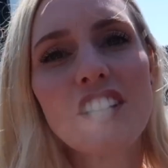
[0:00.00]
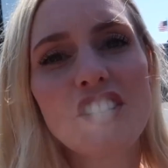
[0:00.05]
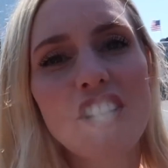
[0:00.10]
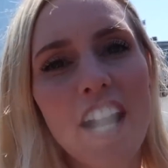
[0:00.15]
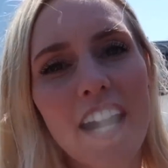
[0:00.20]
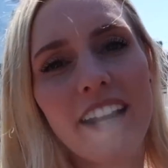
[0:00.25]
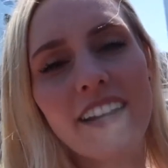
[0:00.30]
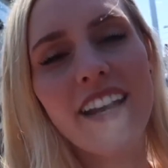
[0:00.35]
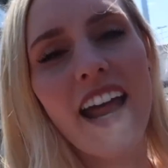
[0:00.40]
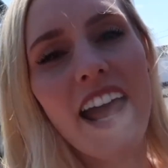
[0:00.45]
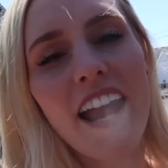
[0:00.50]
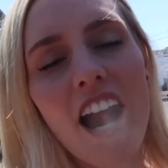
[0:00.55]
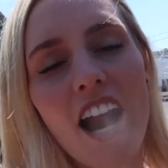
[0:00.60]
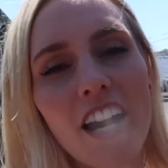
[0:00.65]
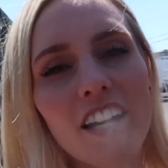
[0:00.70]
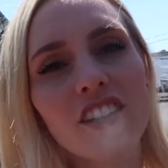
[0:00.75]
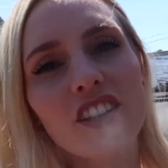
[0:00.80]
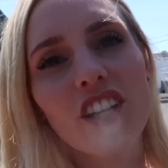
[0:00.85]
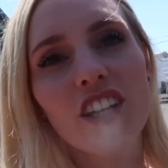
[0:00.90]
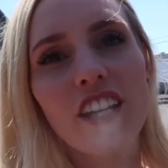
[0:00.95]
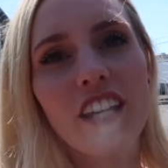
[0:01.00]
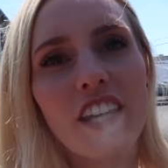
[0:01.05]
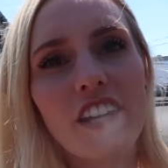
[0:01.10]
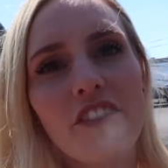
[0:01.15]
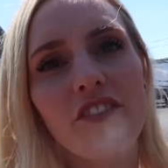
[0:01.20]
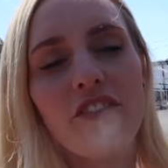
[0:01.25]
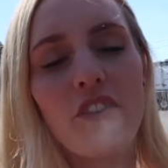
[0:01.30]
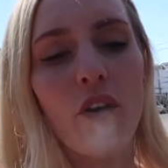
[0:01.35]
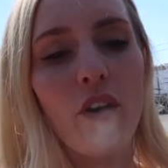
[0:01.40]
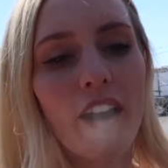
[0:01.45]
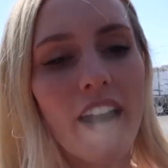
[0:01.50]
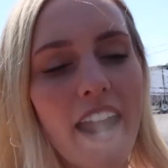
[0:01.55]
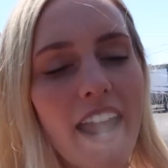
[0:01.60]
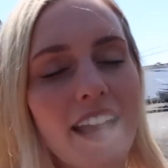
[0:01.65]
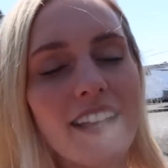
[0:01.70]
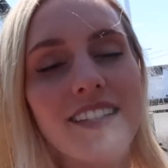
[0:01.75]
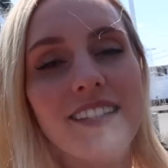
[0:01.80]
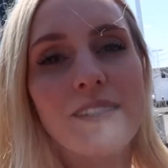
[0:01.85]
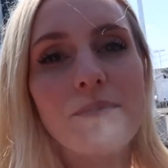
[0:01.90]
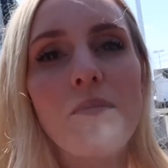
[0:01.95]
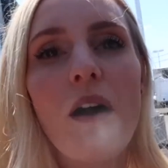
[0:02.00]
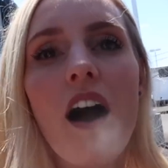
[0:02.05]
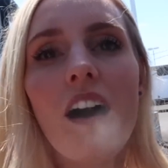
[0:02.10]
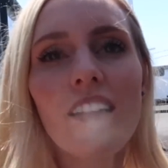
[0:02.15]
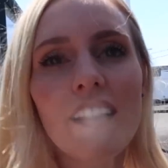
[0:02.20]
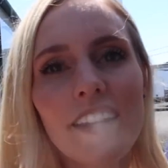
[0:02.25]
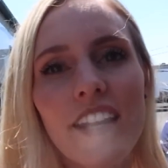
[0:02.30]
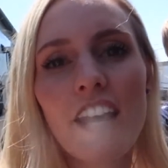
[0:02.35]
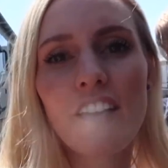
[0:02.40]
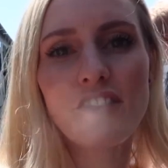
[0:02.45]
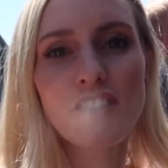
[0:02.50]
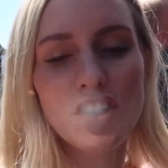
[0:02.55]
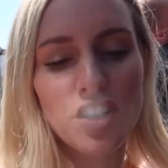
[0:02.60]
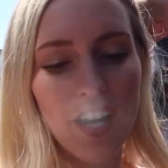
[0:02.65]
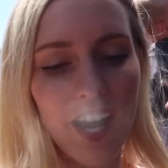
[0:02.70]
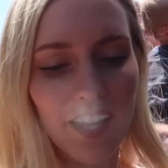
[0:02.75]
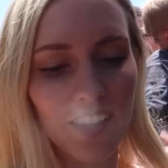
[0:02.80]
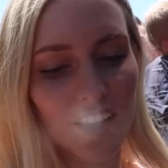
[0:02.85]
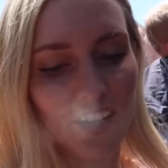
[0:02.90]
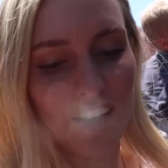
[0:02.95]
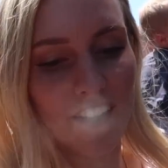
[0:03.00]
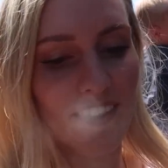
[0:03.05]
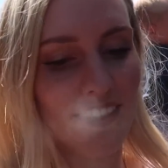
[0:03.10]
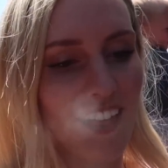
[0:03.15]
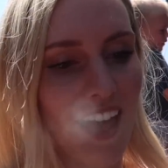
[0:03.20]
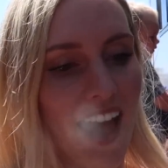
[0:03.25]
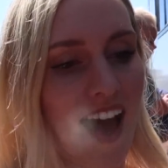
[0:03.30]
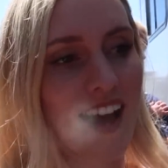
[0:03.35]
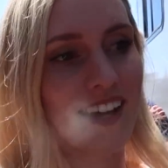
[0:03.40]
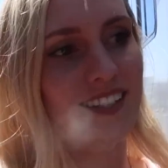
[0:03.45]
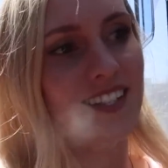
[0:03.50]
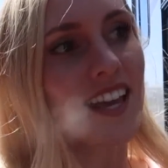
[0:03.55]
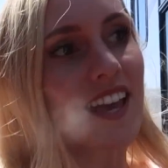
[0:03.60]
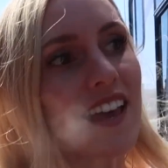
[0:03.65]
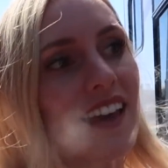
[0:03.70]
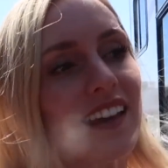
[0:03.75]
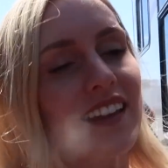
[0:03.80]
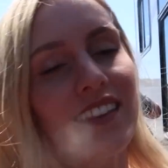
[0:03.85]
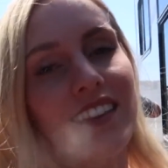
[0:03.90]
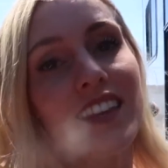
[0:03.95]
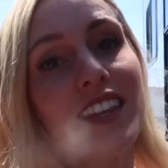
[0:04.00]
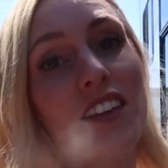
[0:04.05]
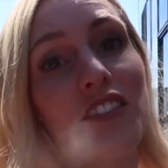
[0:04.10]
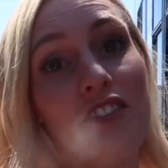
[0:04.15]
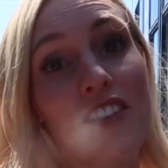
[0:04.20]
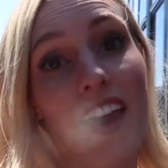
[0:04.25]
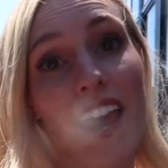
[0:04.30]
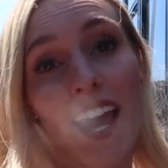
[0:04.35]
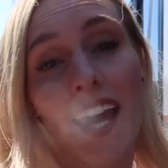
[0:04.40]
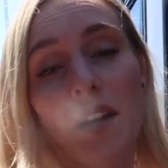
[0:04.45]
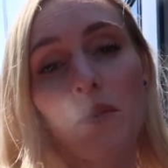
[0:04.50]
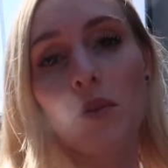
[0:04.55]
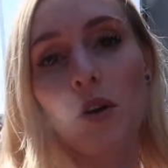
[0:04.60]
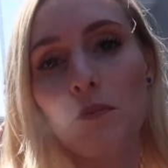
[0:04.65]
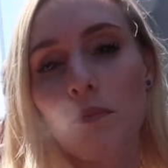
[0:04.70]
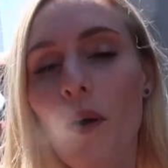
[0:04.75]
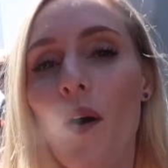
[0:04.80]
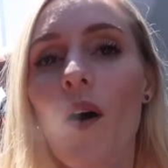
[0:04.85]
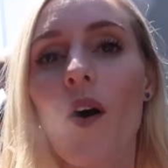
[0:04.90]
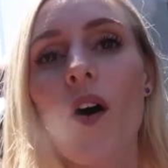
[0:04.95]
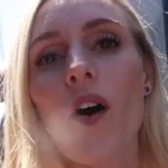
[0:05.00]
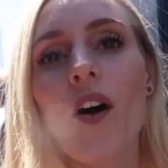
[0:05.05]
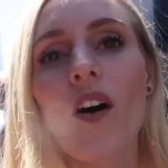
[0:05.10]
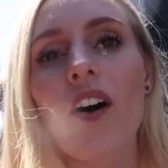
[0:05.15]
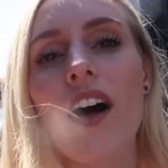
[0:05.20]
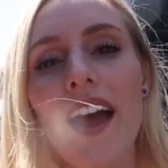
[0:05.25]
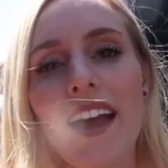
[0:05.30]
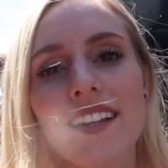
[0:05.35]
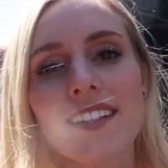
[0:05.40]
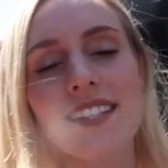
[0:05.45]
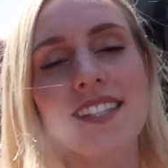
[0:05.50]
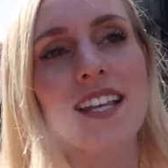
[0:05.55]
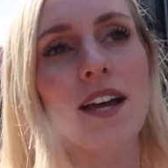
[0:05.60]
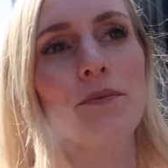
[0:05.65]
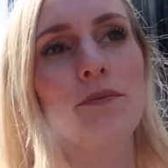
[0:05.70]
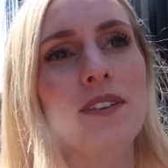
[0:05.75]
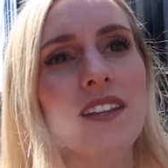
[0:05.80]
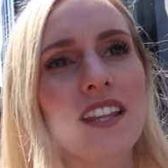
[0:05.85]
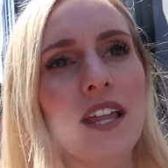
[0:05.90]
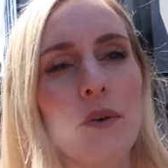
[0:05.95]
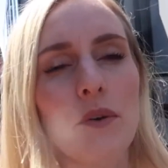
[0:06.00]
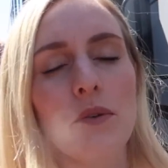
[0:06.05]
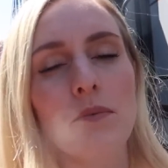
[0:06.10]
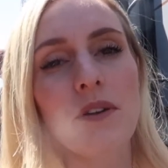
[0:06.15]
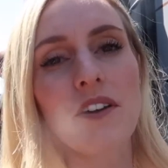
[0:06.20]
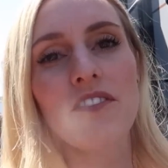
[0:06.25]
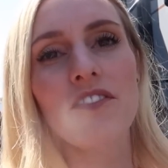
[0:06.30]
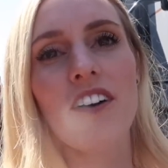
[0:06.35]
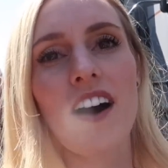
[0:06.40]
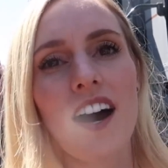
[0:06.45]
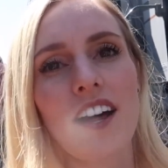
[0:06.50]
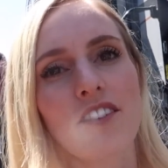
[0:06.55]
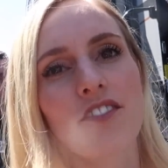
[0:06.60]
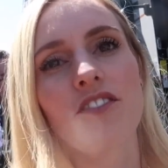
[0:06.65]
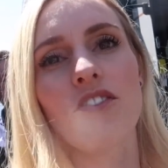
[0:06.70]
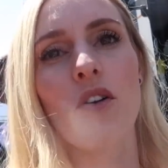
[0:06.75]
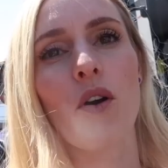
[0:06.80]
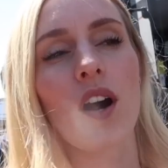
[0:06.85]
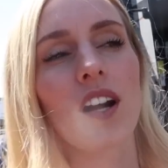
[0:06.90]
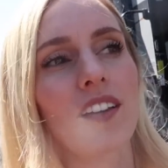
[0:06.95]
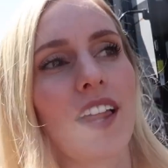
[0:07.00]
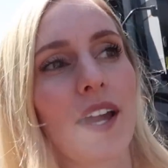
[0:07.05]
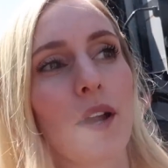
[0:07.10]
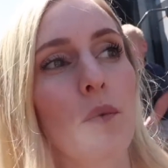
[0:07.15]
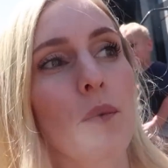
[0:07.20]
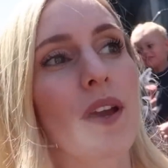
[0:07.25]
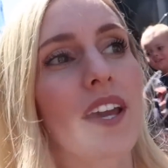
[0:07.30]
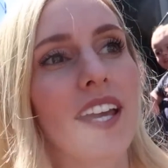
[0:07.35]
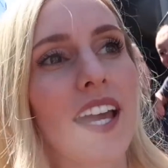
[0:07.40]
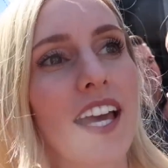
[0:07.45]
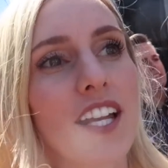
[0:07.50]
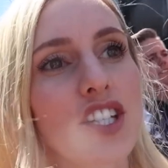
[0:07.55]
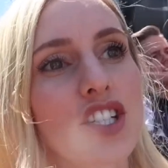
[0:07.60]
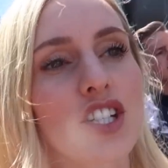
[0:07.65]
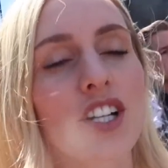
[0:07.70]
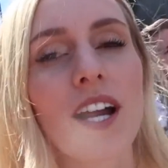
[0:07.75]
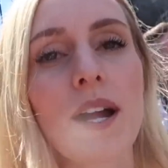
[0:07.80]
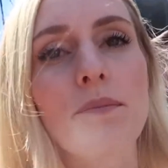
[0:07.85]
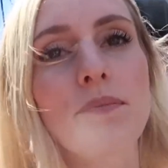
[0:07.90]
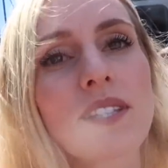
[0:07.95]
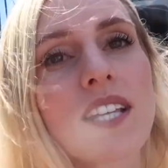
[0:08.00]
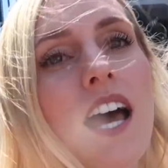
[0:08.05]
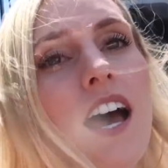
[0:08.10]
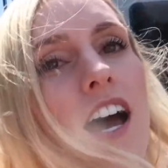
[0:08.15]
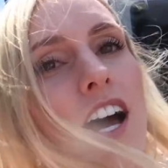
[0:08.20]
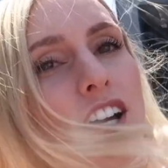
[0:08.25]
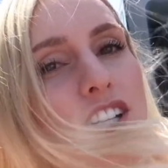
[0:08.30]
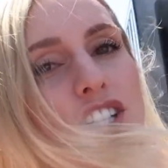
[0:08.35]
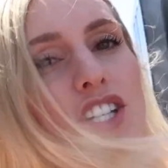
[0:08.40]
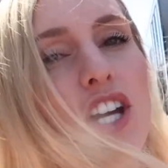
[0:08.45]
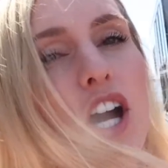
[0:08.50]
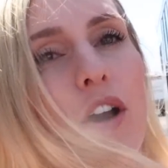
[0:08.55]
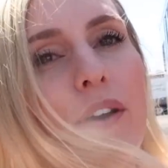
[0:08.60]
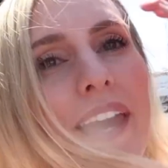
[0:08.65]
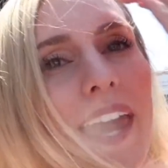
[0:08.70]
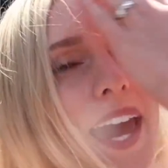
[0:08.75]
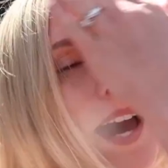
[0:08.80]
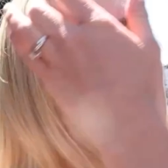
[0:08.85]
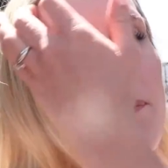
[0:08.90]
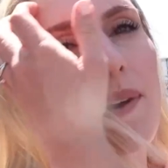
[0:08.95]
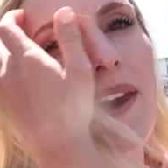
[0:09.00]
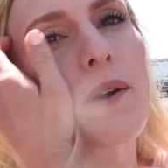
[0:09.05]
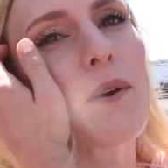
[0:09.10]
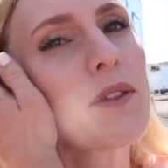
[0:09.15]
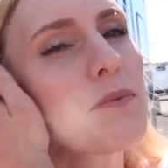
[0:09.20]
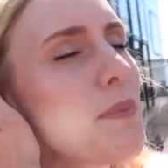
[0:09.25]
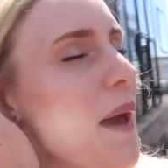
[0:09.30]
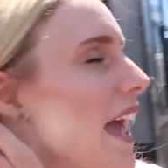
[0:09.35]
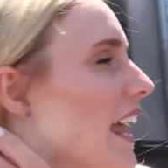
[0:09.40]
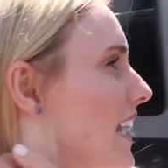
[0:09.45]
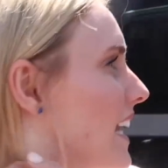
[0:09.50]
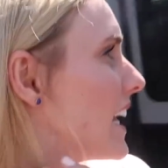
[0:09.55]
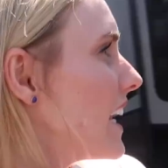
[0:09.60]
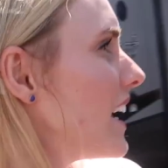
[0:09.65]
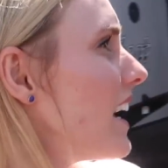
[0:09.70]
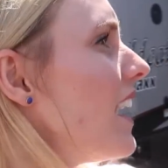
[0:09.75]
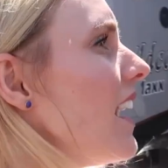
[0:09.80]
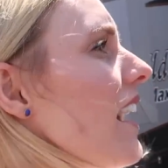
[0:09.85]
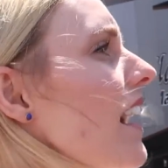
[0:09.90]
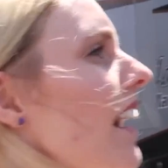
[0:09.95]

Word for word: Jared and I are looking for a small enough trailer that the van will pull and something that would be fun for like weekend trips to go camping with Penny